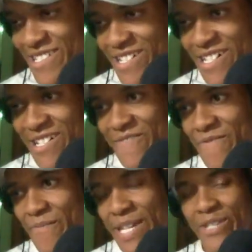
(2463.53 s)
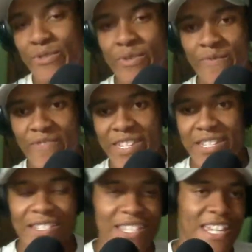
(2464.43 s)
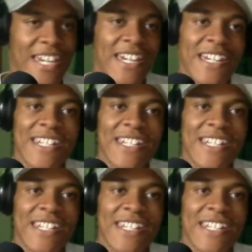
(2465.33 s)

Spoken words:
from my YouTube feed, and